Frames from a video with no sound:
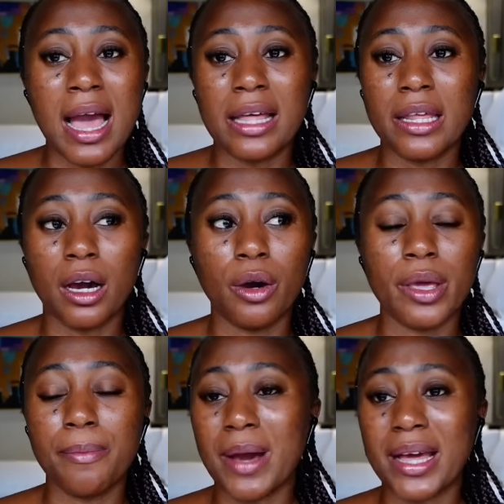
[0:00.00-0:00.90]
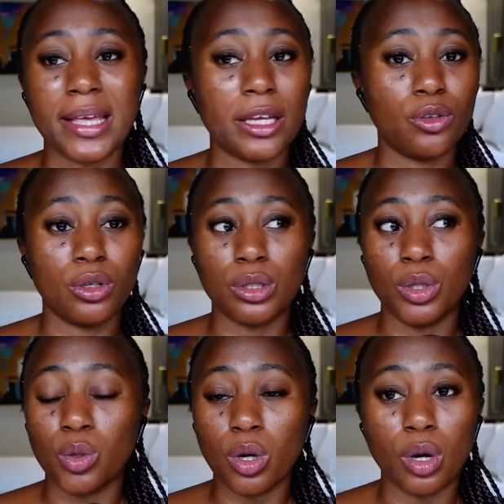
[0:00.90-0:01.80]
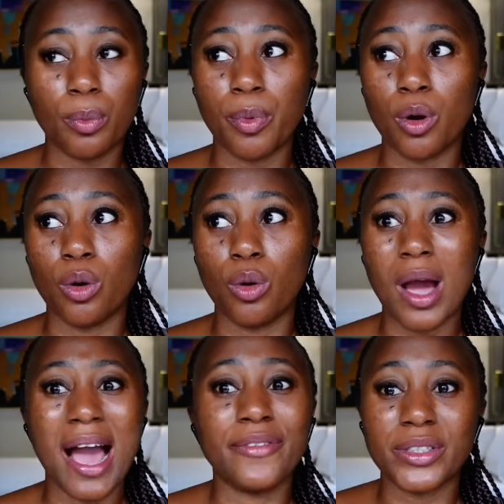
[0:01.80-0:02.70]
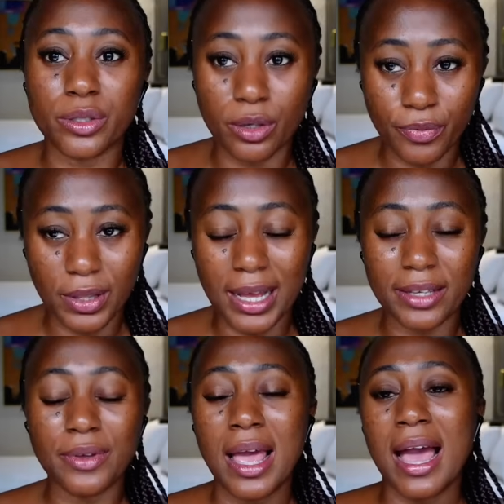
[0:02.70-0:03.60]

and how a man cannot look up or have a soft life.